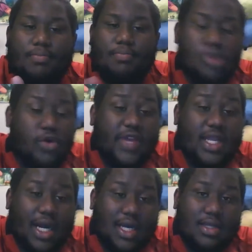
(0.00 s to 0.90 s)

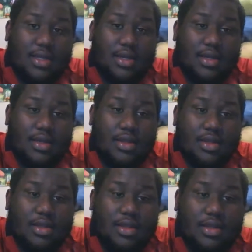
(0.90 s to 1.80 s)
Moving on
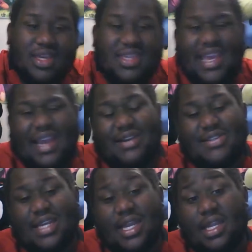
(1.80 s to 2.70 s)
to
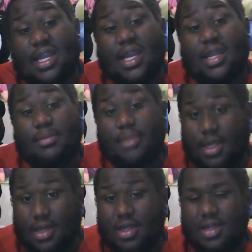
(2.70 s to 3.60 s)
sound and
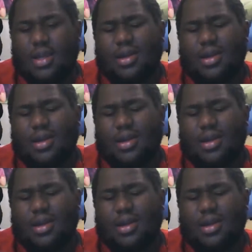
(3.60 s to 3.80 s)
animation.